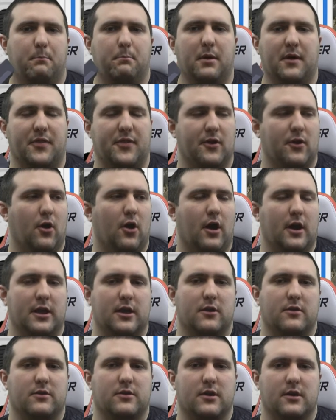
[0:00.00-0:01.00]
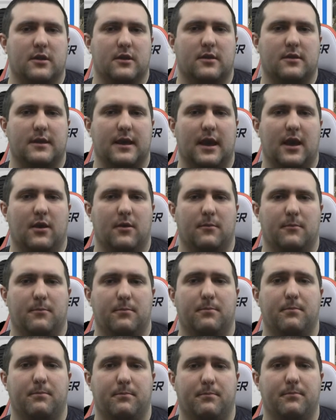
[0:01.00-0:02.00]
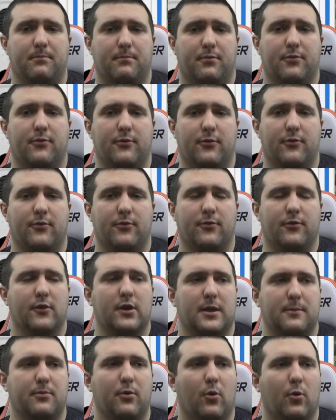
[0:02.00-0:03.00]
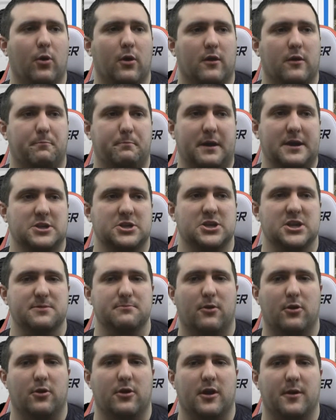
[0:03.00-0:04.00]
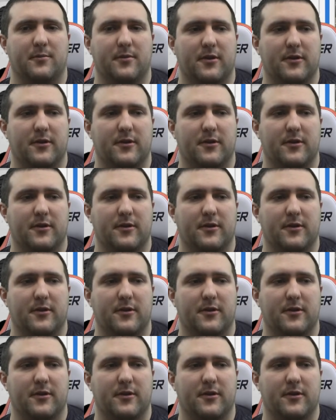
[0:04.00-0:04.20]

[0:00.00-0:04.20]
but their audio is gonna sound pretty poor, especially Mario